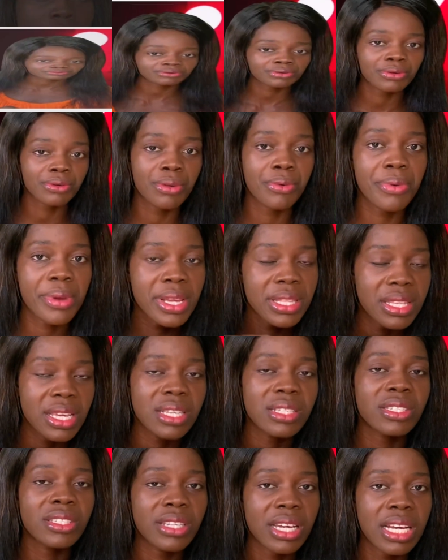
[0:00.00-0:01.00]
and the
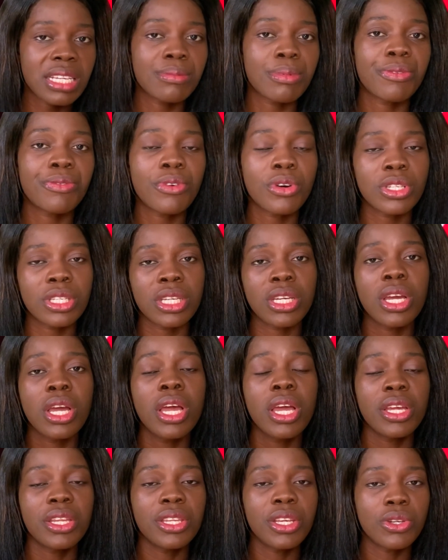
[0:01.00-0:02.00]
creators charge before
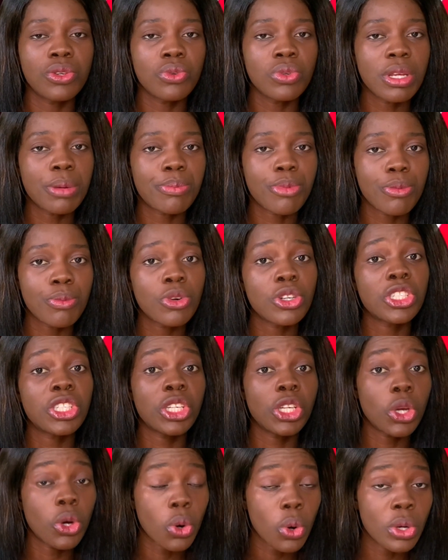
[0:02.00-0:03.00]
they do the
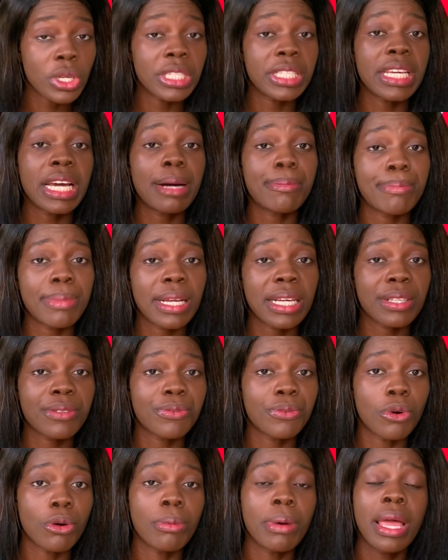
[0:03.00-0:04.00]
promotion on their
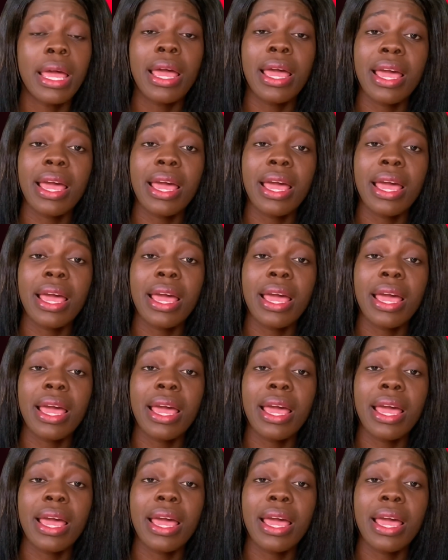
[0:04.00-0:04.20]
platform.